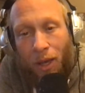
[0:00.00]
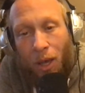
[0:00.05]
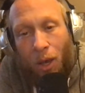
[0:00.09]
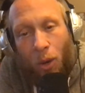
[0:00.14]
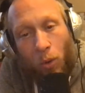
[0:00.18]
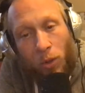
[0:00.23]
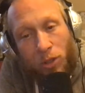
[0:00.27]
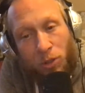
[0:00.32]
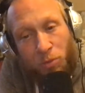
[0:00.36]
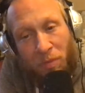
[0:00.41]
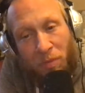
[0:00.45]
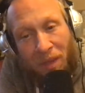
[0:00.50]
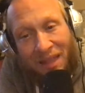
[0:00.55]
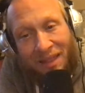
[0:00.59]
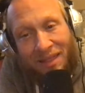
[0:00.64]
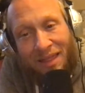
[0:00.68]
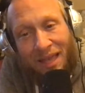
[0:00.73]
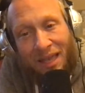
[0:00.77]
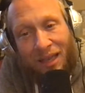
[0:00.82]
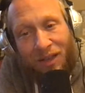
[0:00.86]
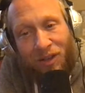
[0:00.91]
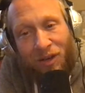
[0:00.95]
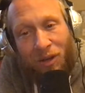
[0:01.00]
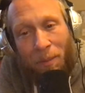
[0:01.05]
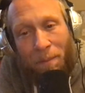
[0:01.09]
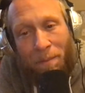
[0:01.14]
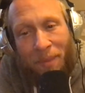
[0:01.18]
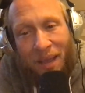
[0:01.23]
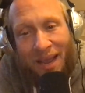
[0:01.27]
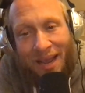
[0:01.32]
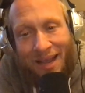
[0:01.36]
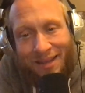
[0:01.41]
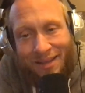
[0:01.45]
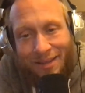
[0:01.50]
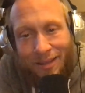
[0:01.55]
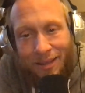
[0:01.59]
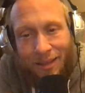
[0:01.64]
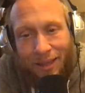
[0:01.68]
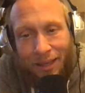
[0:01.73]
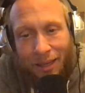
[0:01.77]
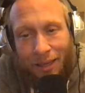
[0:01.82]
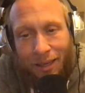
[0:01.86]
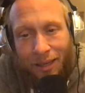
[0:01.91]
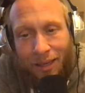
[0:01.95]
which meant they could abandon
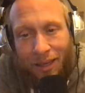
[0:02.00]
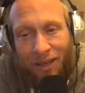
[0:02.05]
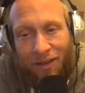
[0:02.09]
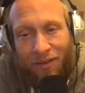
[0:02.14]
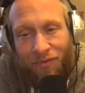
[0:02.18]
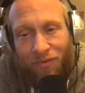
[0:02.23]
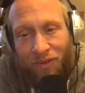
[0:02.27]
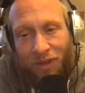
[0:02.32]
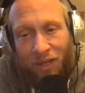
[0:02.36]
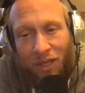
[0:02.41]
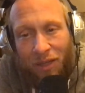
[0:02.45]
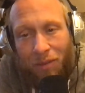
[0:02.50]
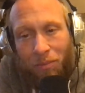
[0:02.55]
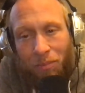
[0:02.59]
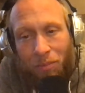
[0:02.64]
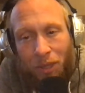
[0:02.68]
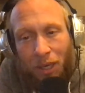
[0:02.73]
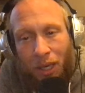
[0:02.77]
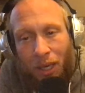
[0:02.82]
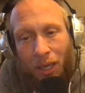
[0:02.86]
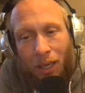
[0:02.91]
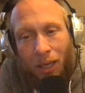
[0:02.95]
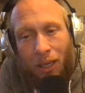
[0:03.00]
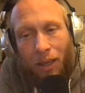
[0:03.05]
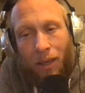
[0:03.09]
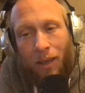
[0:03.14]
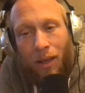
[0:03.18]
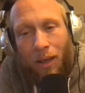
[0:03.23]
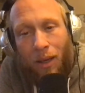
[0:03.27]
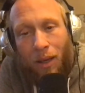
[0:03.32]
it if need be.